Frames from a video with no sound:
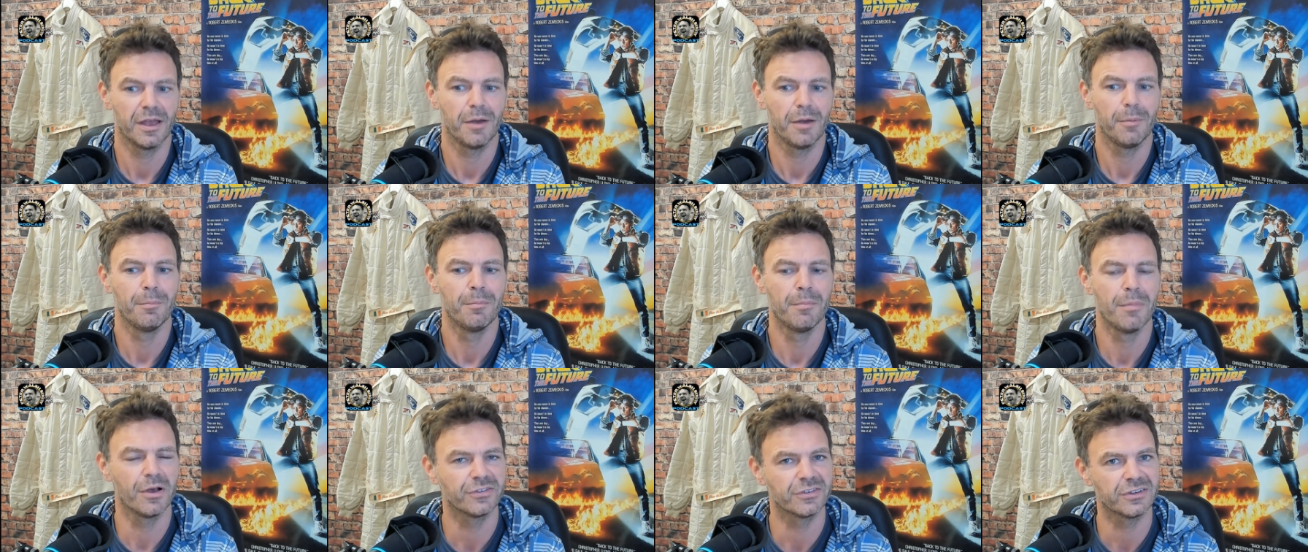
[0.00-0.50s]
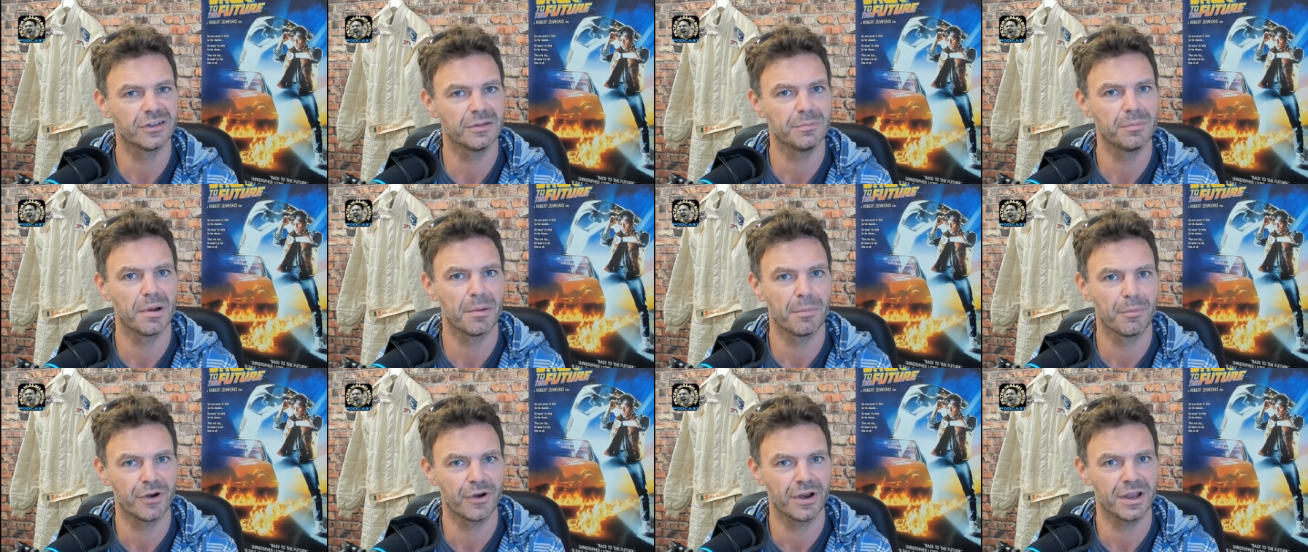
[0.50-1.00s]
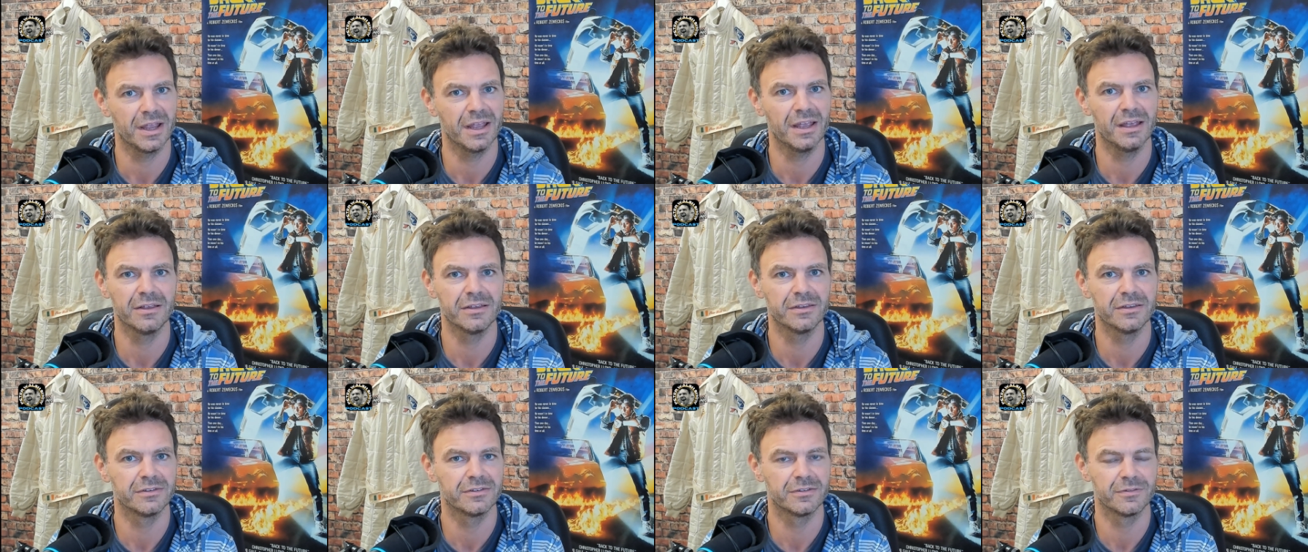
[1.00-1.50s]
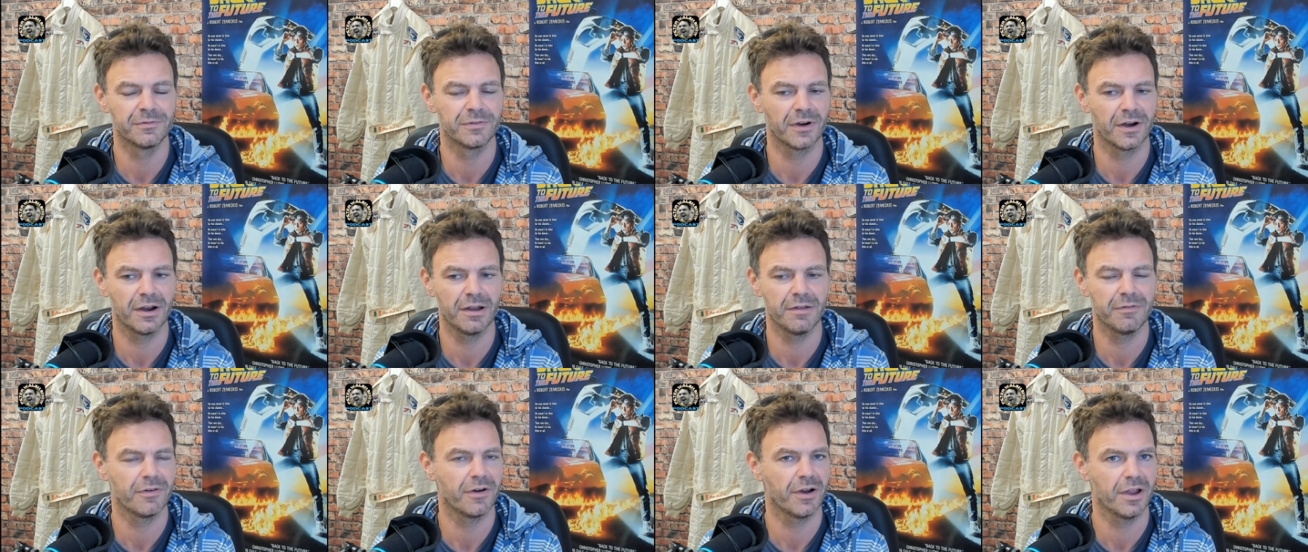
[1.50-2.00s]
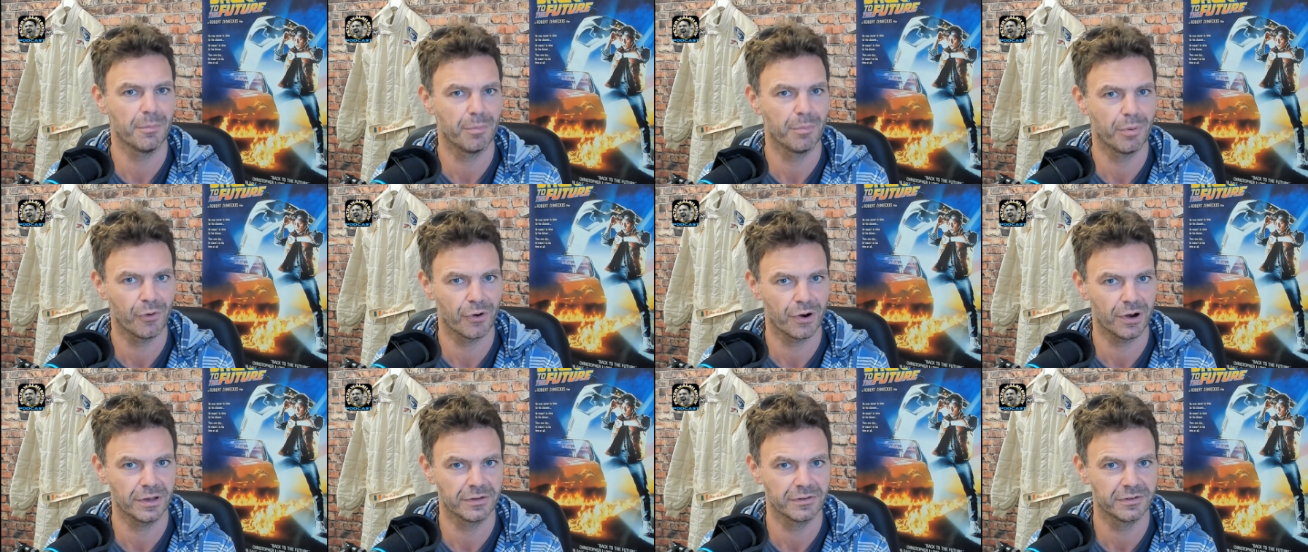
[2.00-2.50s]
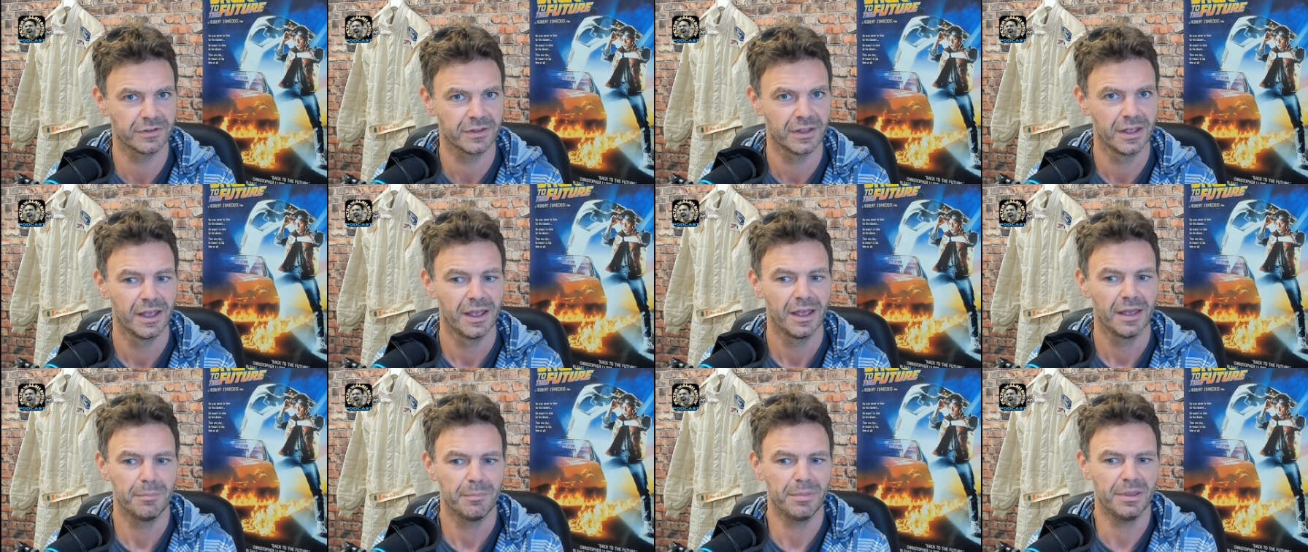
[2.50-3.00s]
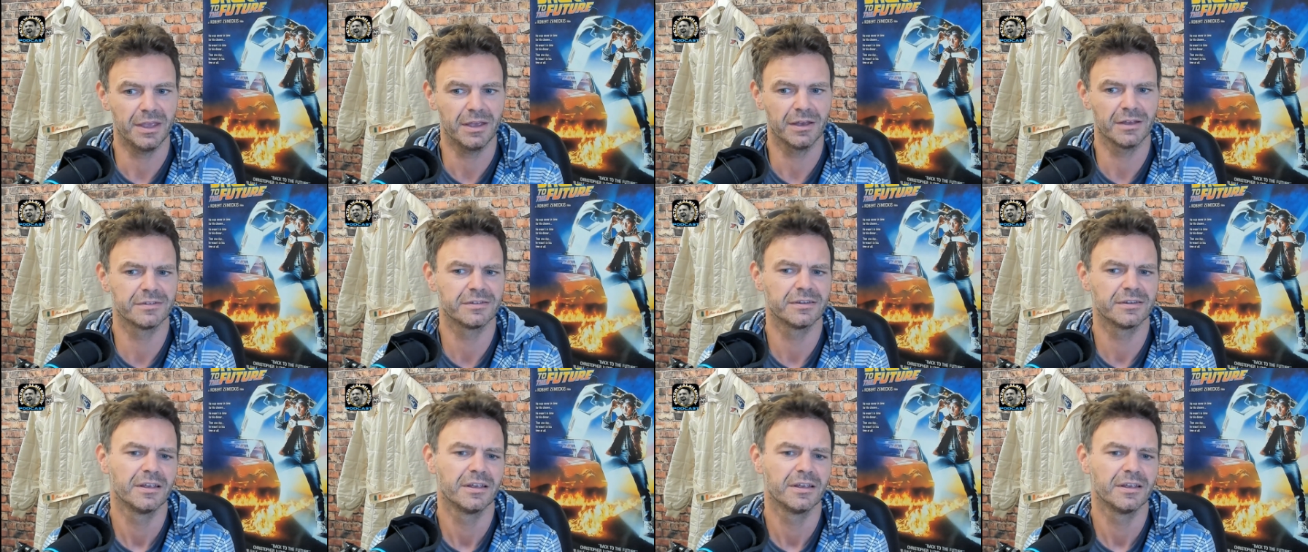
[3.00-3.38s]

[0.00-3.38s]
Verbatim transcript: Muscle memory is very, very important because